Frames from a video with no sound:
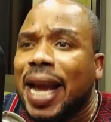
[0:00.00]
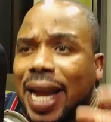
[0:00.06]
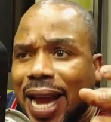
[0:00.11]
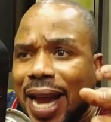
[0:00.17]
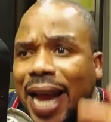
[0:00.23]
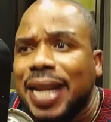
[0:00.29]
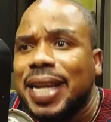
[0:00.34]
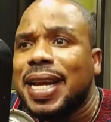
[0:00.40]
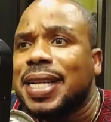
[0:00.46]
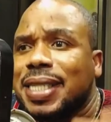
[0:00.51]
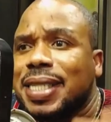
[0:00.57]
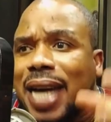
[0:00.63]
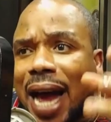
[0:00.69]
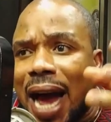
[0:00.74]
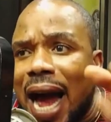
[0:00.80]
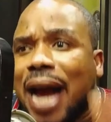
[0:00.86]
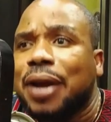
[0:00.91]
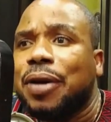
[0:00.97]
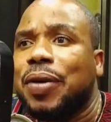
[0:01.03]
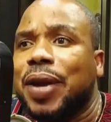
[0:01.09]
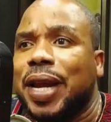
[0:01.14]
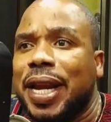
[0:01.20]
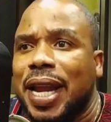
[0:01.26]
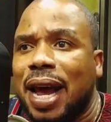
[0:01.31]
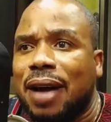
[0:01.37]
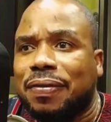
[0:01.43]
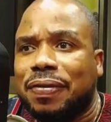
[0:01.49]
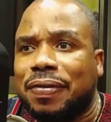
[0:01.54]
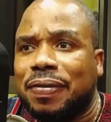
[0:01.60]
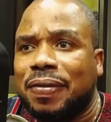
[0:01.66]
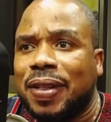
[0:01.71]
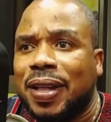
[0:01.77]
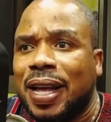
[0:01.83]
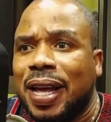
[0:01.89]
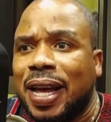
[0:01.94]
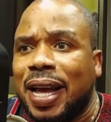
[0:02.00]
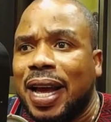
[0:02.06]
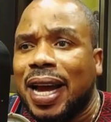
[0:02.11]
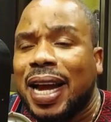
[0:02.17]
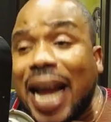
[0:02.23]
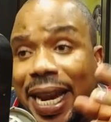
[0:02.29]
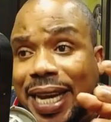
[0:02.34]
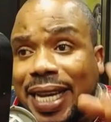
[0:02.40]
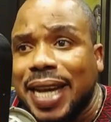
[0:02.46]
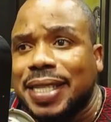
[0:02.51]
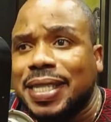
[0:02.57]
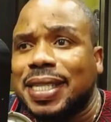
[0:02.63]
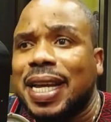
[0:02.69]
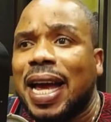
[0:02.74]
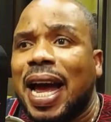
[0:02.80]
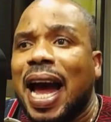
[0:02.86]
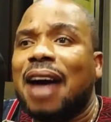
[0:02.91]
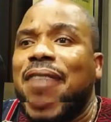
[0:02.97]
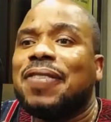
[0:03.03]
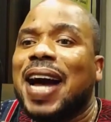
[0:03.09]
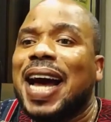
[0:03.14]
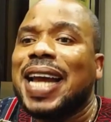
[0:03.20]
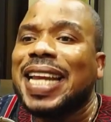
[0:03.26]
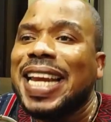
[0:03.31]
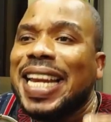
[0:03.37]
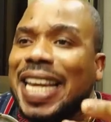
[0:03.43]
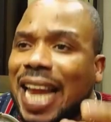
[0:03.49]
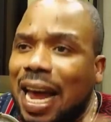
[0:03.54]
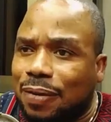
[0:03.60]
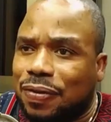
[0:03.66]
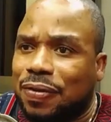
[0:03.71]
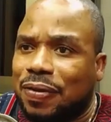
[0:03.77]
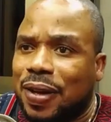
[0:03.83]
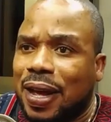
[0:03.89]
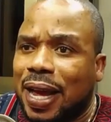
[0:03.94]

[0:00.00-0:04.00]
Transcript: Ghanaians are angry enough. Ghanaians have had enough.